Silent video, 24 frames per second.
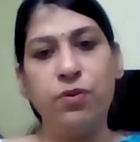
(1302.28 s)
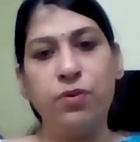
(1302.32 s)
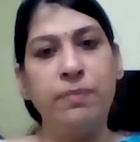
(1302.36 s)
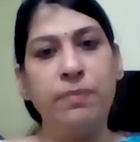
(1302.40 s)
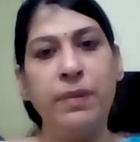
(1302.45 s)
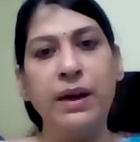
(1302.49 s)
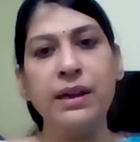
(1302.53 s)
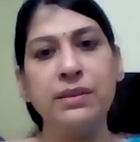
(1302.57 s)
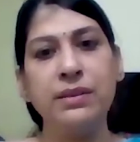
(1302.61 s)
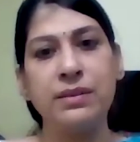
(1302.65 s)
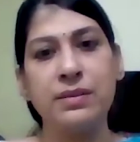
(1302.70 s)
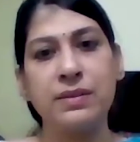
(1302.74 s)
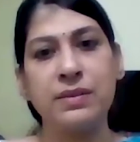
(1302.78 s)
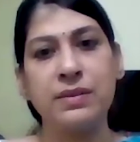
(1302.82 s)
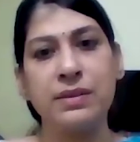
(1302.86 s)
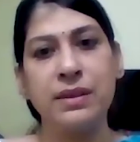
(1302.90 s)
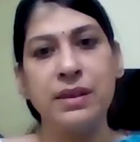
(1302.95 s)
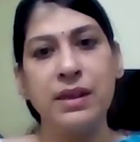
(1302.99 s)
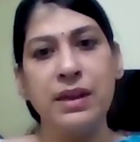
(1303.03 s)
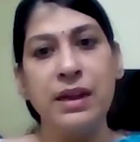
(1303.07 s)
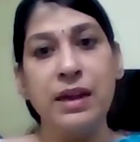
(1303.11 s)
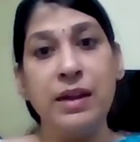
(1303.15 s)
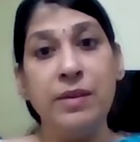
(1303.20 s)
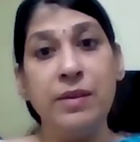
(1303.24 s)
months.
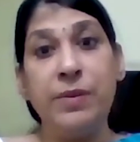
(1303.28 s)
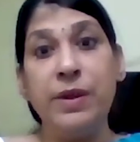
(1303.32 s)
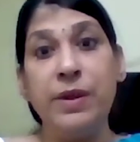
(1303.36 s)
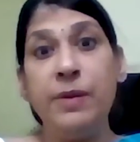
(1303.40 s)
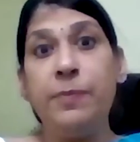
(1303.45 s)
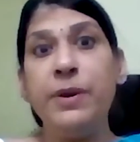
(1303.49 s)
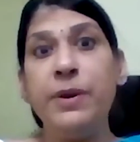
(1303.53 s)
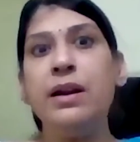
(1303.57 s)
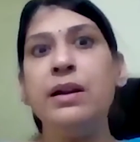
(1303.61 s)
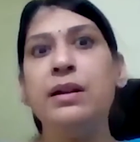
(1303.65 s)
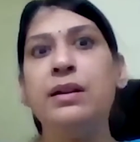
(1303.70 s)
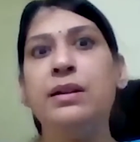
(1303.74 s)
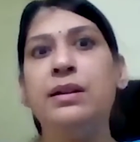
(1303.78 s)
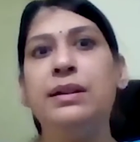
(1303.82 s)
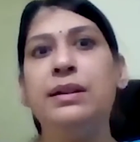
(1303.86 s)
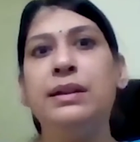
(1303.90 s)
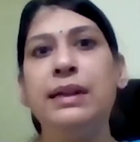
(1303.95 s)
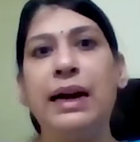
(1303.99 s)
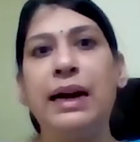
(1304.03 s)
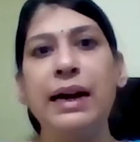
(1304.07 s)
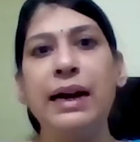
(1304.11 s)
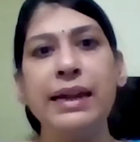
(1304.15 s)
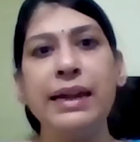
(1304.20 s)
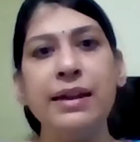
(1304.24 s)
People are
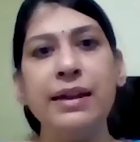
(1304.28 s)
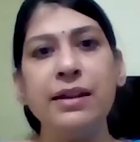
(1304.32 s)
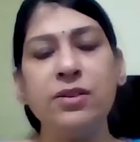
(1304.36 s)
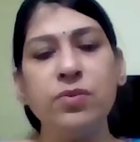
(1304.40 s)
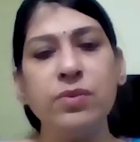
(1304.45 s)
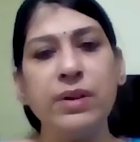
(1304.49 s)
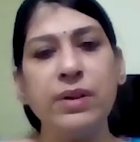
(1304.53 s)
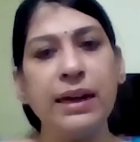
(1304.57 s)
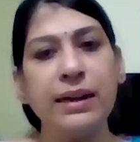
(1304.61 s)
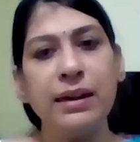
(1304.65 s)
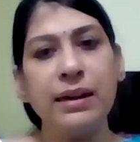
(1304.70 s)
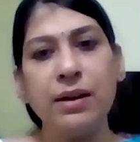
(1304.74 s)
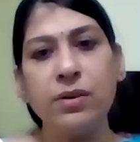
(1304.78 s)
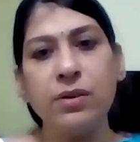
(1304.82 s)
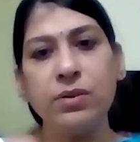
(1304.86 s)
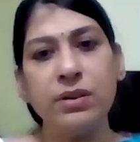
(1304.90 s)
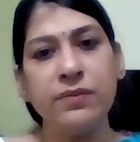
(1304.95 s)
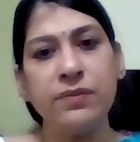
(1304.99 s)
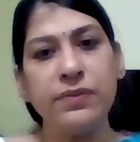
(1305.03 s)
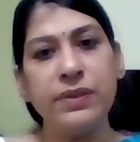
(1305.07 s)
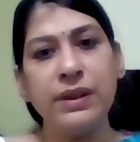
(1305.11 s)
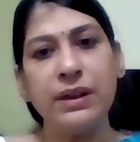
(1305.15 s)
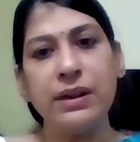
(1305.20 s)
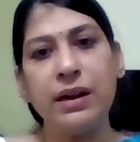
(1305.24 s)
dying to get out
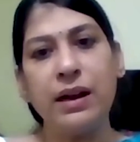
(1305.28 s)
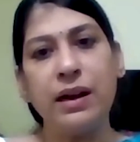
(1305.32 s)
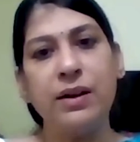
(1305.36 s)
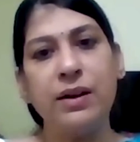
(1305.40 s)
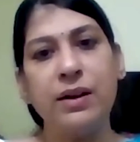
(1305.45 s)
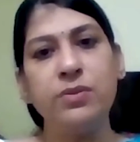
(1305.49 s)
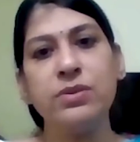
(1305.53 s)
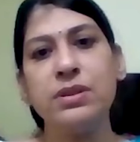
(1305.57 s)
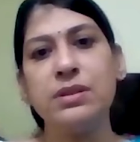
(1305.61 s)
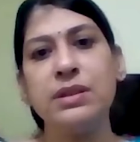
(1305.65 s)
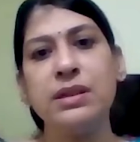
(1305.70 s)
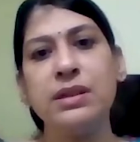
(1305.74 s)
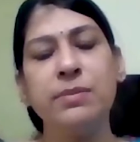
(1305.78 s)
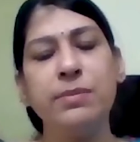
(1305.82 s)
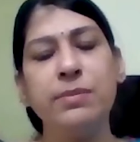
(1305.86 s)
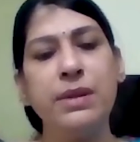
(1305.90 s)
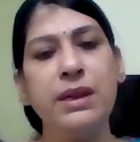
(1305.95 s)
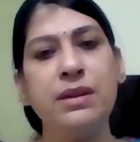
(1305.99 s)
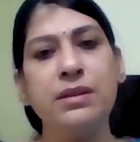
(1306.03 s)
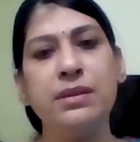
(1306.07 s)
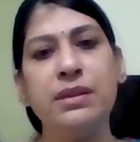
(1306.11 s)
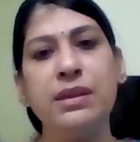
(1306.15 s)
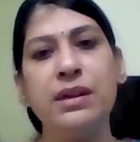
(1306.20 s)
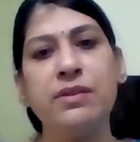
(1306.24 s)
of their houses and
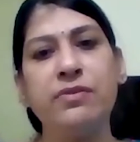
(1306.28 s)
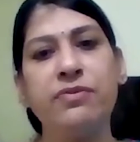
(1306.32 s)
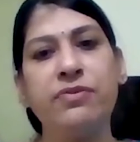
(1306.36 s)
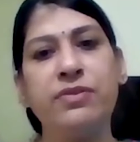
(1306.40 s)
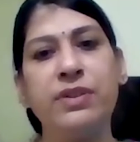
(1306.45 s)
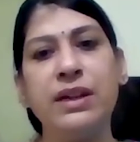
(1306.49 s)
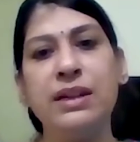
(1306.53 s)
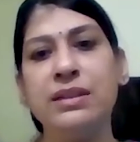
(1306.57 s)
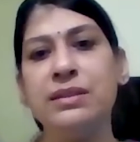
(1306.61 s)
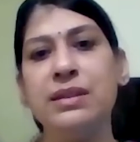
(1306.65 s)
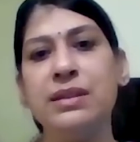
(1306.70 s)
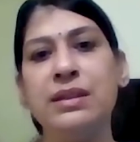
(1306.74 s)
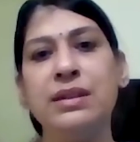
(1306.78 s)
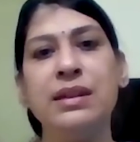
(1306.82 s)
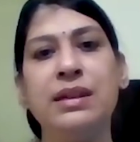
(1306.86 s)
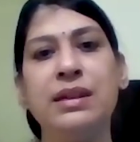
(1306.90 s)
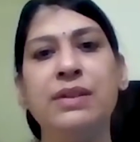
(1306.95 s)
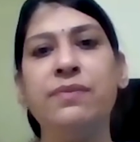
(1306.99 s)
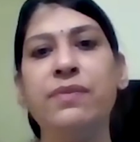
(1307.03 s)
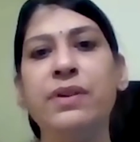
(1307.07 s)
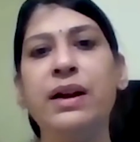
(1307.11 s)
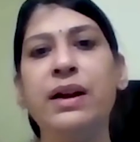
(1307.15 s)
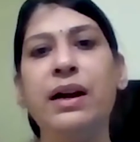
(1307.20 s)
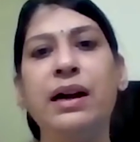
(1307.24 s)
meet their friends and
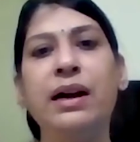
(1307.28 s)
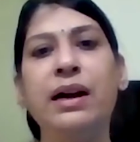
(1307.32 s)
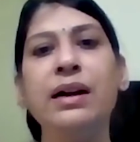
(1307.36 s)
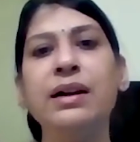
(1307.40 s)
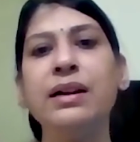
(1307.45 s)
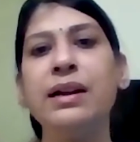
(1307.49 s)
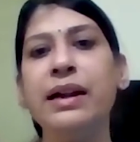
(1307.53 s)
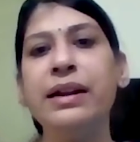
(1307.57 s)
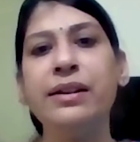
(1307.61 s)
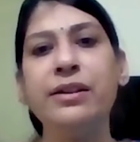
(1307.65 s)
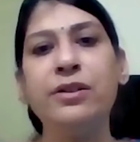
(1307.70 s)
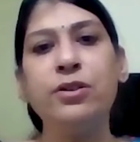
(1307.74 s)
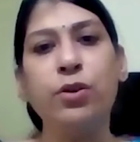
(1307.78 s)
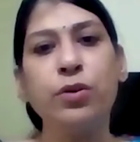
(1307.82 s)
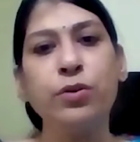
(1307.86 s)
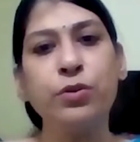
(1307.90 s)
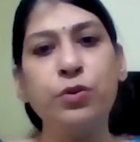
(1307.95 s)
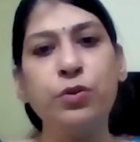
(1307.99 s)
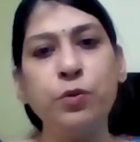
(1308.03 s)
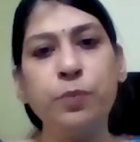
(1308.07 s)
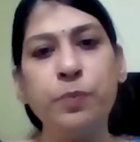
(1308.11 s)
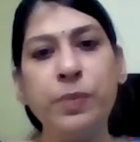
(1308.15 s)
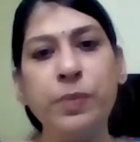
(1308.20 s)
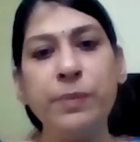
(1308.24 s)
give a hug and
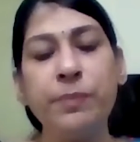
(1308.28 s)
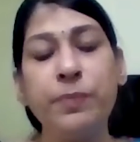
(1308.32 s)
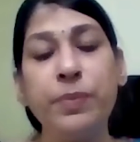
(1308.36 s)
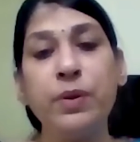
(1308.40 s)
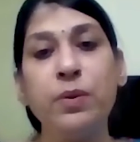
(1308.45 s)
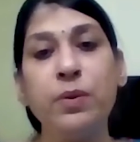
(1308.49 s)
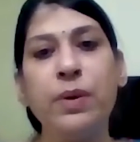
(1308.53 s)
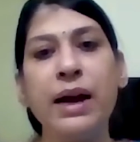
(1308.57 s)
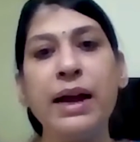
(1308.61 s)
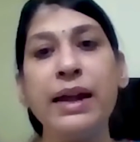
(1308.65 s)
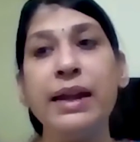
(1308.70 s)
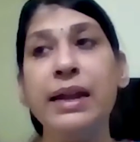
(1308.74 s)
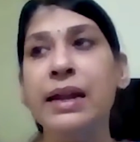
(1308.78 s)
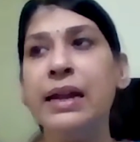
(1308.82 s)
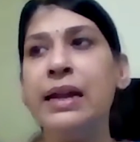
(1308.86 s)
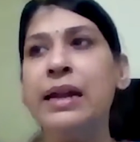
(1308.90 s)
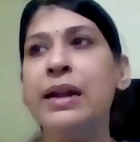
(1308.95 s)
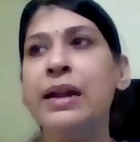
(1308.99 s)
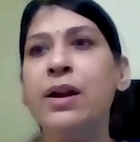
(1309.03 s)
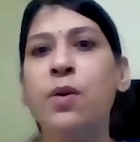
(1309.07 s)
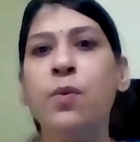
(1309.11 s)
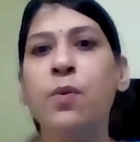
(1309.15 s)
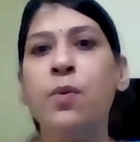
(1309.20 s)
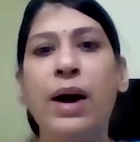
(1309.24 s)
talk to people. Why?
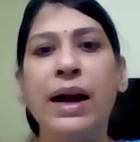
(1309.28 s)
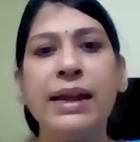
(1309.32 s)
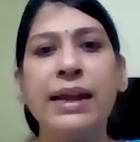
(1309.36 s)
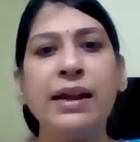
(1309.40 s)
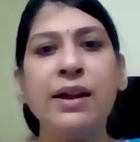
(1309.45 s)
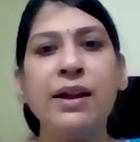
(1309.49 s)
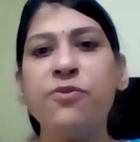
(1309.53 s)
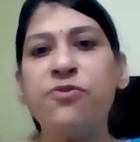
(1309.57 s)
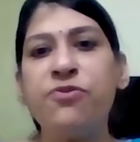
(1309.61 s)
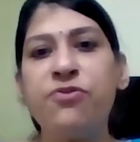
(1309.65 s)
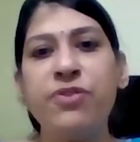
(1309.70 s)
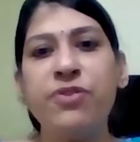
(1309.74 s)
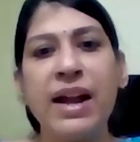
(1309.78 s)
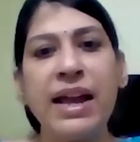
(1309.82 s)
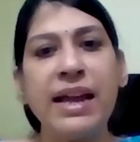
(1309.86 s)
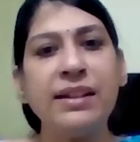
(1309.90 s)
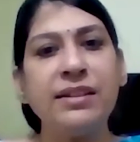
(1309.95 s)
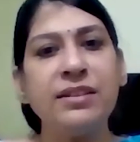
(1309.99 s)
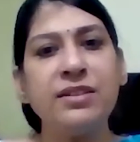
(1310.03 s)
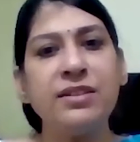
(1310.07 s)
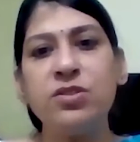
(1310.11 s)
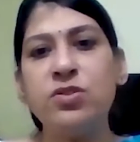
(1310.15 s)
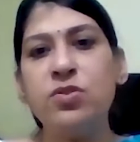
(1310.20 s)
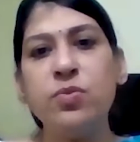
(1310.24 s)
Why are
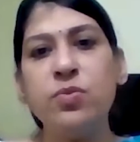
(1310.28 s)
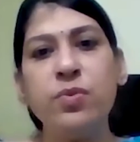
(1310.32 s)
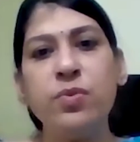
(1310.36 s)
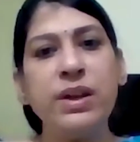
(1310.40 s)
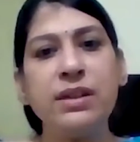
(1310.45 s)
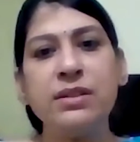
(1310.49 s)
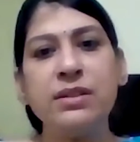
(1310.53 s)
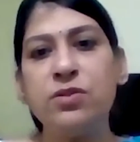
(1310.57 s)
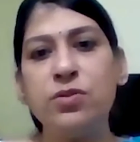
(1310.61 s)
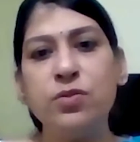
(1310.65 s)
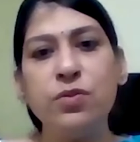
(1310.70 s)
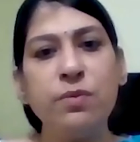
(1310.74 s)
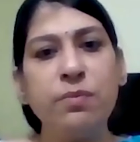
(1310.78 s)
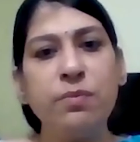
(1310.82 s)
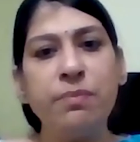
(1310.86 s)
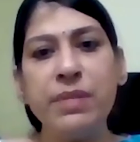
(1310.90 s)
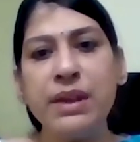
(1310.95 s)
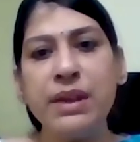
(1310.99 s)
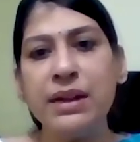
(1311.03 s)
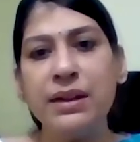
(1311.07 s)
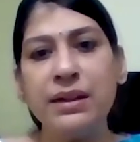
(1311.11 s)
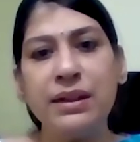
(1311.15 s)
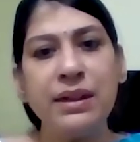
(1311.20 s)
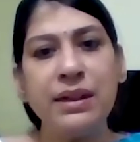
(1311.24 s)
friends doing Zoom
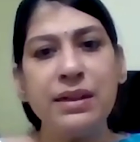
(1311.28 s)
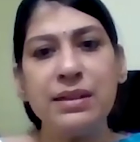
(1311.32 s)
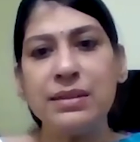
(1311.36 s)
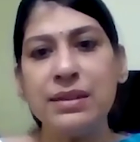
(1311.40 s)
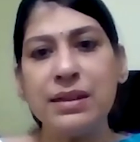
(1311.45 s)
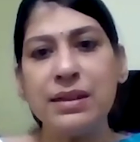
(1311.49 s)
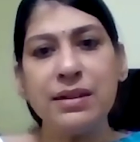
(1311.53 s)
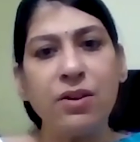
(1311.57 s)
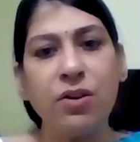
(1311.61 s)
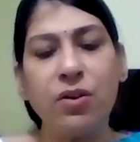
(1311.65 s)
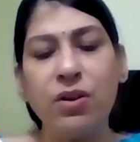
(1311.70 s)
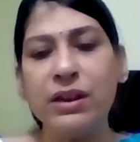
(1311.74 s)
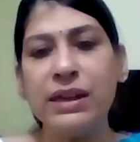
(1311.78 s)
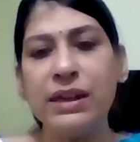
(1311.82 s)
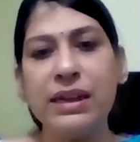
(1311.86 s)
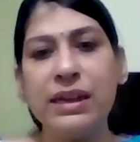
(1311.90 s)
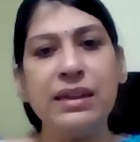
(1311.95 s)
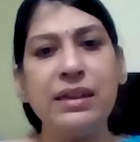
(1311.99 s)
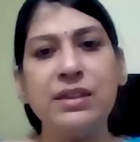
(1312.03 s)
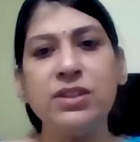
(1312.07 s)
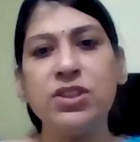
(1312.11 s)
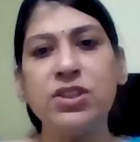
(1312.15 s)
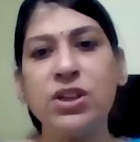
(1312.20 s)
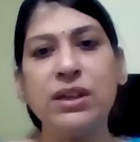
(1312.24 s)
meetings and
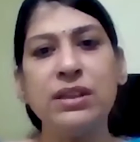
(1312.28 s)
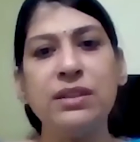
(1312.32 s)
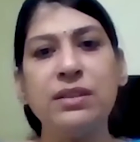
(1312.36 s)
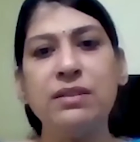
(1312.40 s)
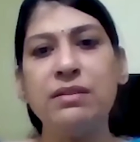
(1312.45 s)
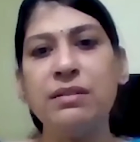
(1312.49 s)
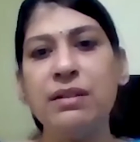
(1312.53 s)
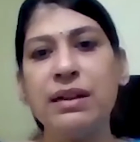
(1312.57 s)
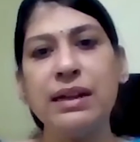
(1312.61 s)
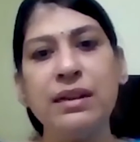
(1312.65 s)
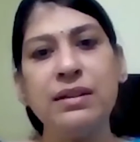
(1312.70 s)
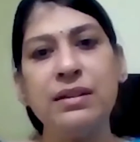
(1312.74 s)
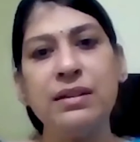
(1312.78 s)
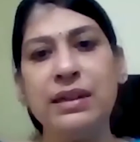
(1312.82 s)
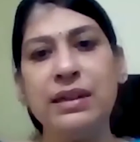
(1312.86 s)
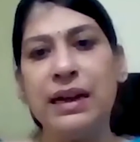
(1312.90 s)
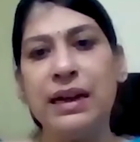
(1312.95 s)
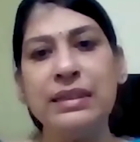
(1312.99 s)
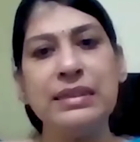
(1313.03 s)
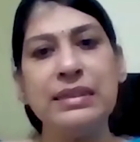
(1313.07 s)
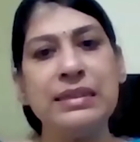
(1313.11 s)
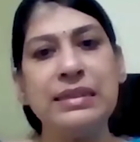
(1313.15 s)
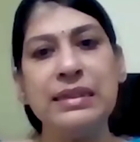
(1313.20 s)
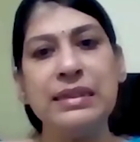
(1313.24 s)
calling each other and
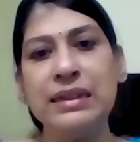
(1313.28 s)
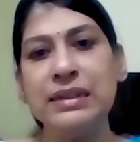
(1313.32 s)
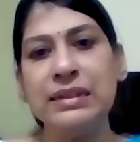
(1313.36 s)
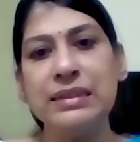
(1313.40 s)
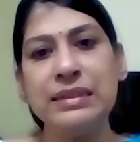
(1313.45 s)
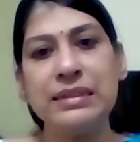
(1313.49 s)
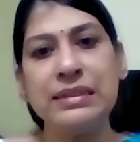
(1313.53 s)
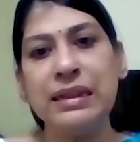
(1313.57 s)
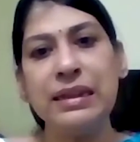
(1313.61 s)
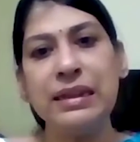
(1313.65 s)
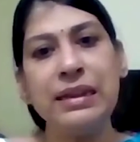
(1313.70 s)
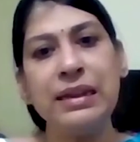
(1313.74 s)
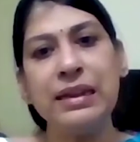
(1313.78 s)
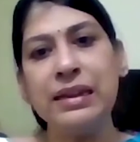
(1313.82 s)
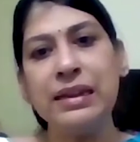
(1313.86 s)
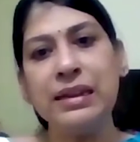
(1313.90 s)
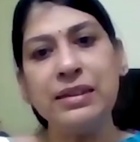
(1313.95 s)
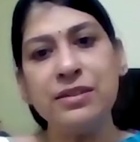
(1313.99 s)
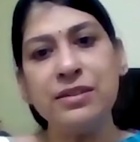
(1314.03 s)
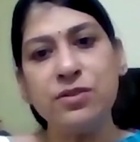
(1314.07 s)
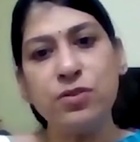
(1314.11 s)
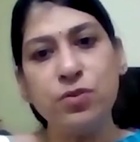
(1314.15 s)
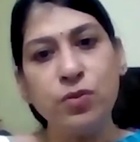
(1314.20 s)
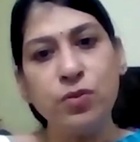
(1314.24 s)
dancing and singing
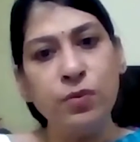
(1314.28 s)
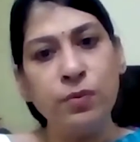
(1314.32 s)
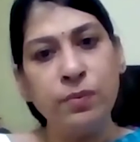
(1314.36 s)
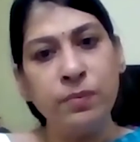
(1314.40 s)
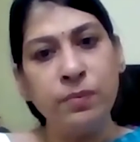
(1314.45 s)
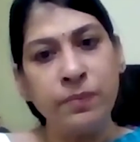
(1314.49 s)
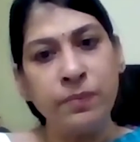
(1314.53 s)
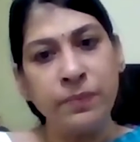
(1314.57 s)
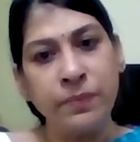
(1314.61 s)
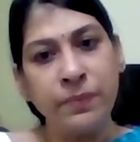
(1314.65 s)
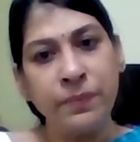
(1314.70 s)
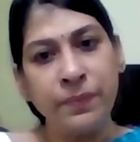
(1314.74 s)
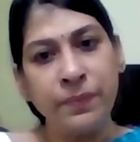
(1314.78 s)
in Zoom?